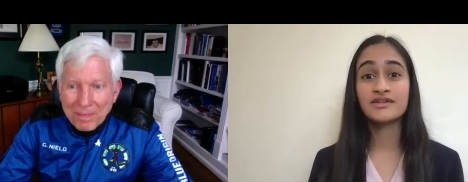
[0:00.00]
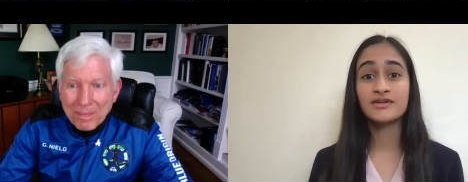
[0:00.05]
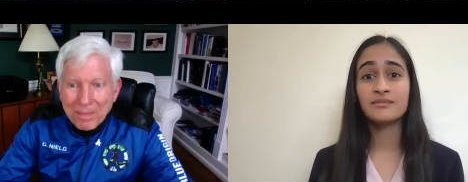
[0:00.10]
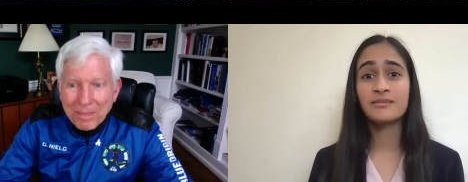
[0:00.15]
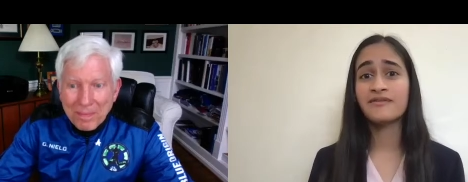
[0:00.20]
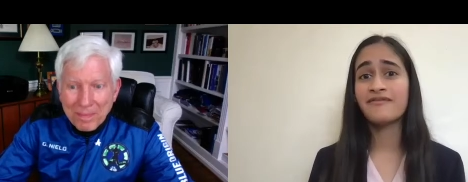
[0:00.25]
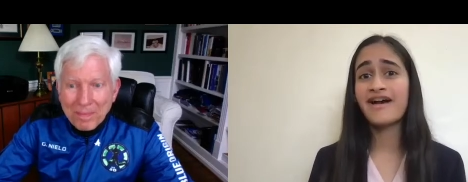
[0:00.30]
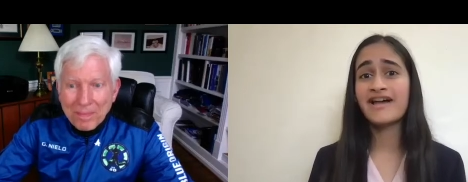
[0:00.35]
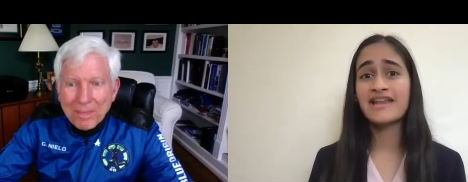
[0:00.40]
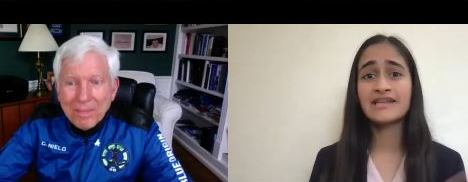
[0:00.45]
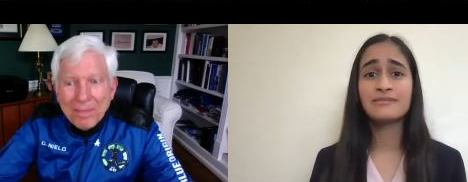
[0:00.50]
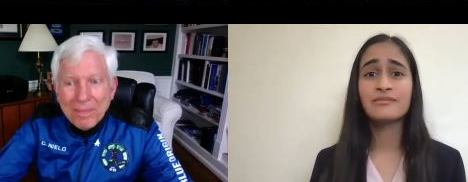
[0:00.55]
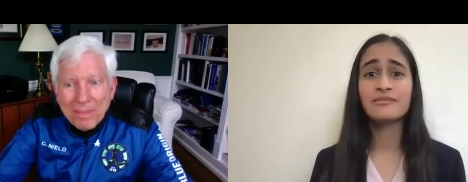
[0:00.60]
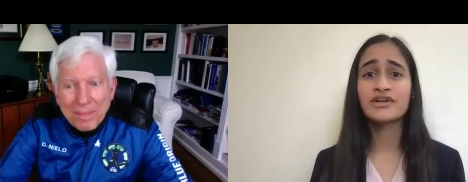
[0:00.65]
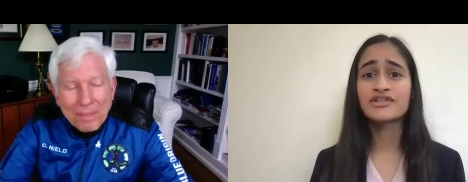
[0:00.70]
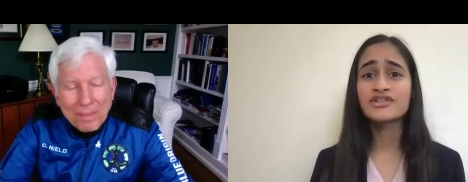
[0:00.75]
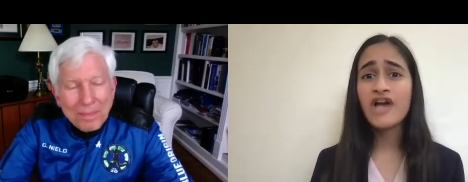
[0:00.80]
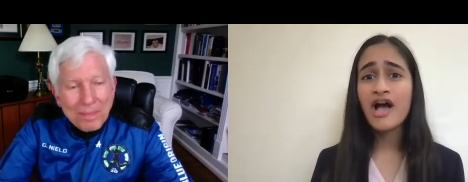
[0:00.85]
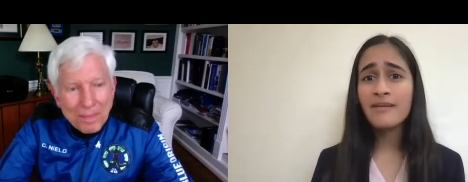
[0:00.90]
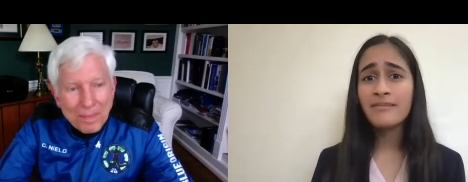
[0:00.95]
Speaker 1: to providing
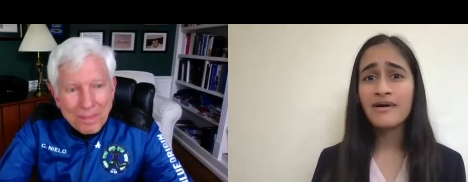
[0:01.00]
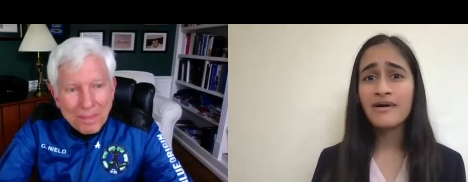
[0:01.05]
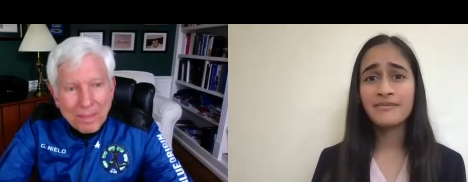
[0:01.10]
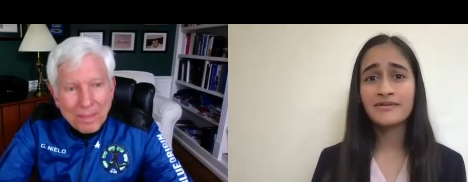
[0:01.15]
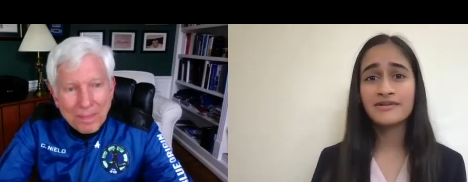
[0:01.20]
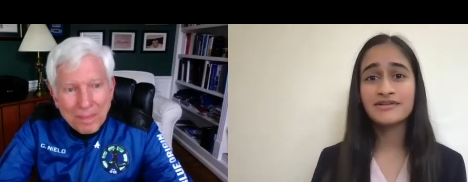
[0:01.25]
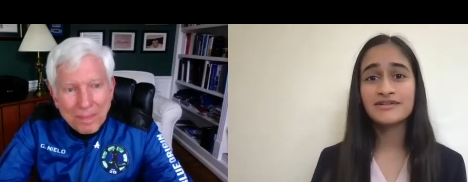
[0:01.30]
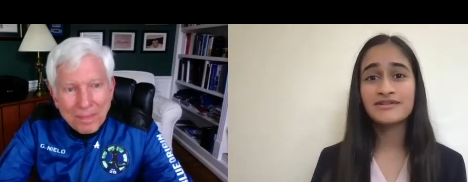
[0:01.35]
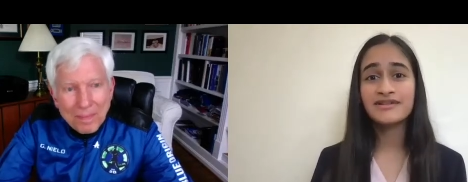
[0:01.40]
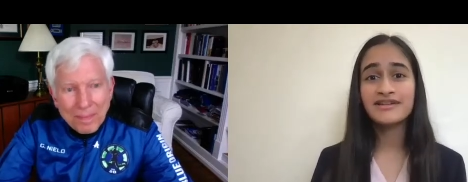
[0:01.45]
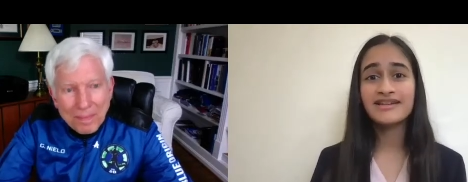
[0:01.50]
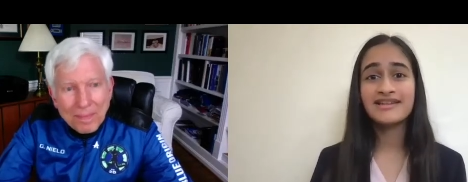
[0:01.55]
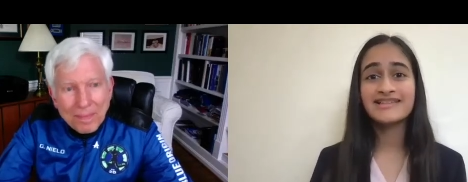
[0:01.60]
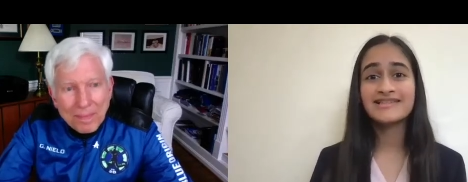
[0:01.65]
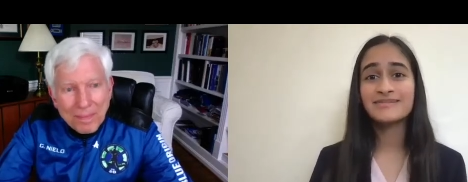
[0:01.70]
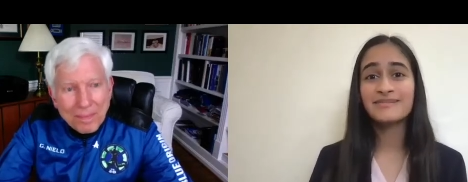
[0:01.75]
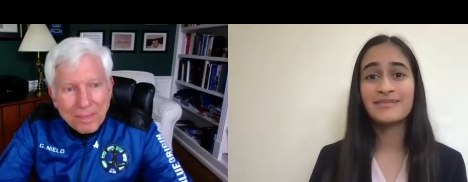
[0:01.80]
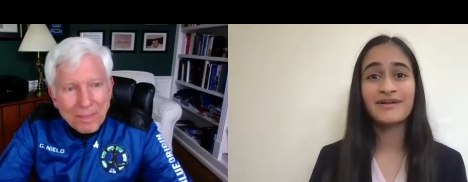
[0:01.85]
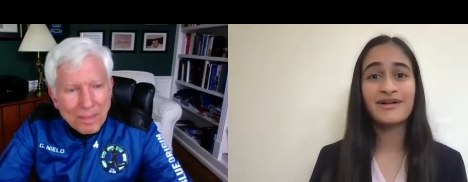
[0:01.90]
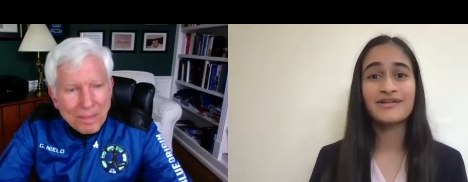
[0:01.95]
more job
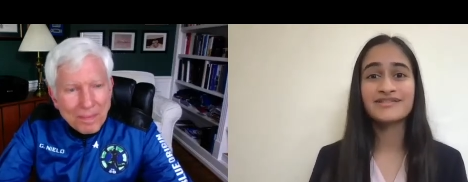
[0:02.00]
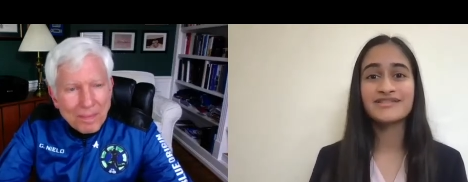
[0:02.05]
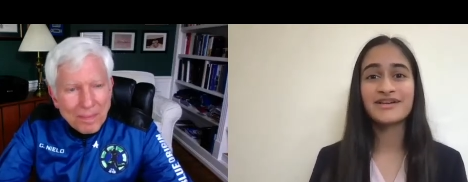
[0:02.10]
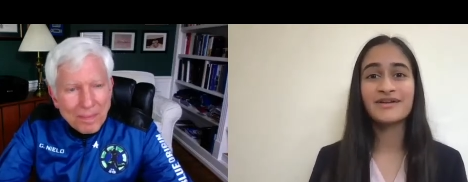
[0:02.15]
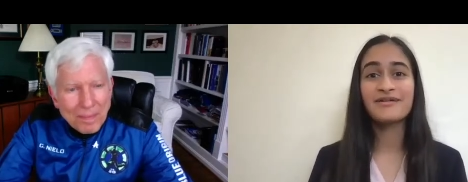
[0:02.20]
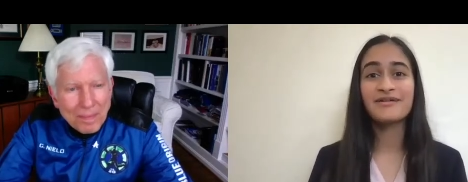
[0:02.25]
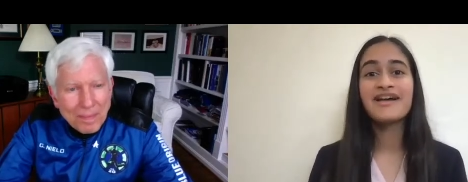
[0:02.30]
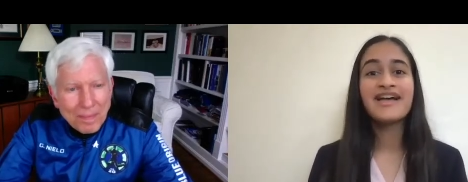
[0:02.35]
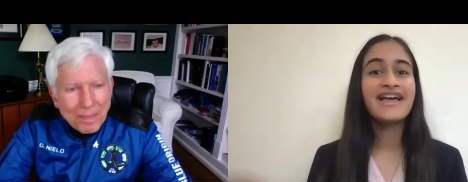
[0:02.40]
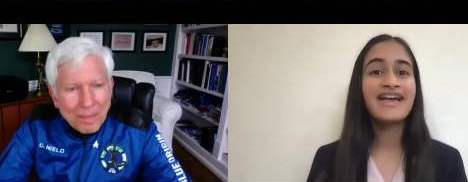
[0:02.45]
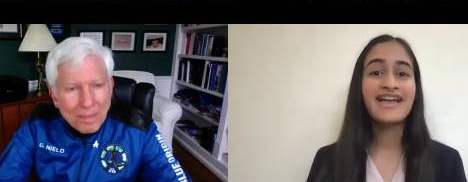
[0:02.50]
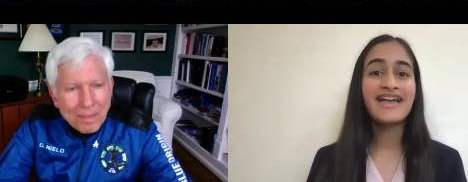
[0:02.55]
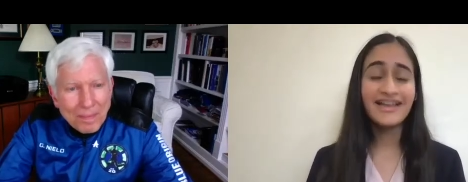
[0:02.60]
opportunities, but also